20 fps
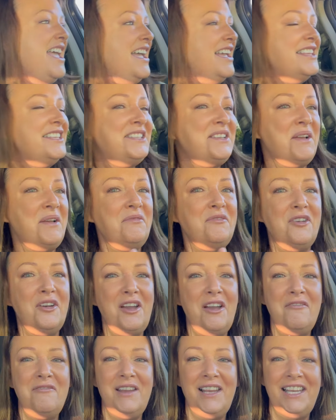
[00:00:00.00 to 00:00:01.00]
So I've
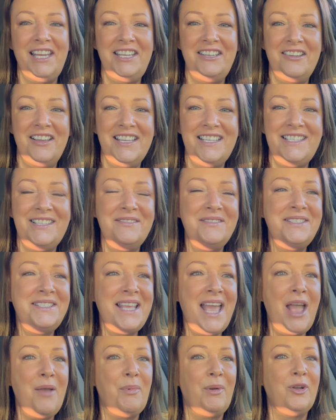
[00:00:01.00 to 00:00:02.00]
got a really nice little
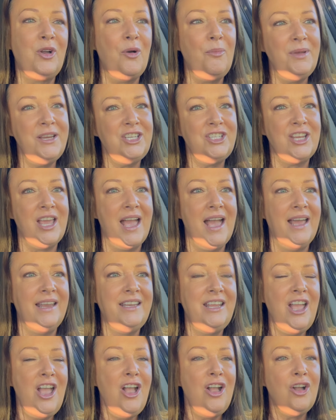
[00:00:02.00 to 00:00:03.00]
setup. I've got my shed,
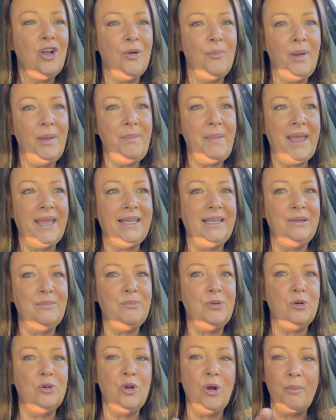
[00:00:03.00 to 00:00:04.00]
got my paddling
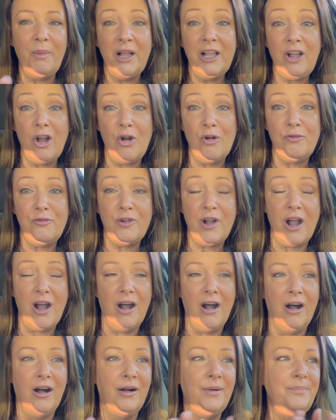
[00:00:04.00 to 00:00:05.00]
pool, got my golf
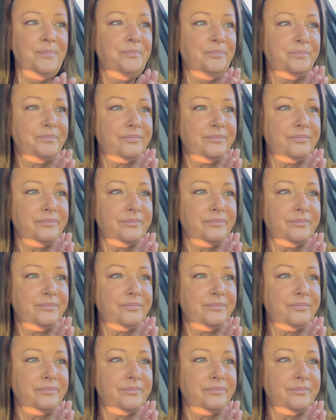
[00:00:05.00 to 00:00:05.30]
cart,